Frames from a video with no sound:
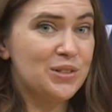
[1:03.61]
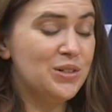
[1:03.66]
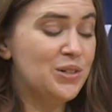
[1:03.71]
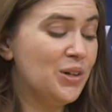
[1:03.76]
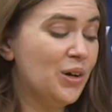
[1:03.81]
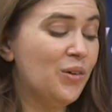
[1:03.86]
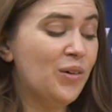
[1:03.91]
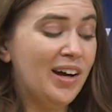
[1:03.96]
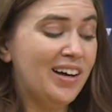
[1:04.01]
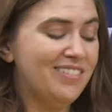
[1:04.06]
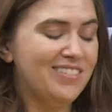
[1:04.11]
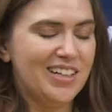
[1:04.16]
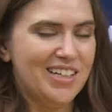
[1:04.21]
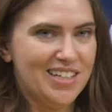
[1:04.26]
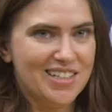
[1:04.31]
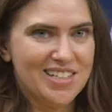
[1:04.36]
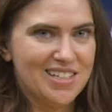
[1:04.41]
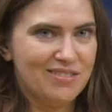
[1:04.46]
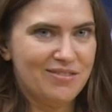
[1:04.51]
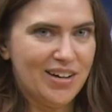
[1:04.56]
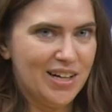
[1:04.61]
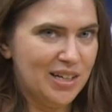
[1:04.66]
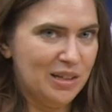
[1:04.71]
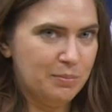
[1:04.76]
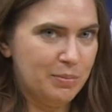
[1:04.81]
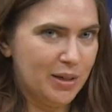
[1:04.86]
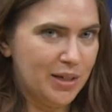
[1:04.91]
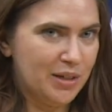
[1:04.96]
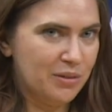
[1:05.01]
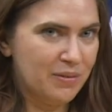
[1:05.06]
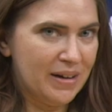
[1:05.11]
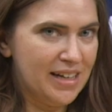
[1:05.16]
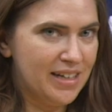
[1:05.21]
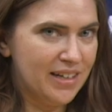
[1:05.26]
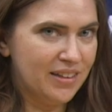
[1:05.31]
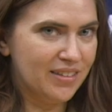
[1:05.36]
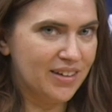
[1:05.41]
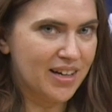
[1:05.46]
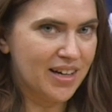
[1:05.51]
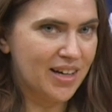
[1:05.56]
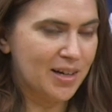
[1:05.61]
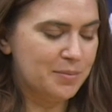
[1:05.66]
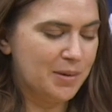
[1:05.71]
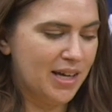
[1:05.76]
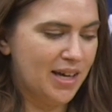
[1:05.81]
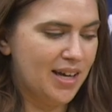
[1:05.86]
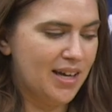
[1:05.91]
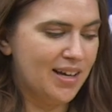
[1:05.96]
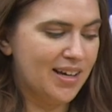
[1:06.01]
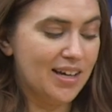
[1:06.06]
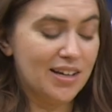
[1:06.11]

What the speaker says: no evidence of anybody rating the cupcake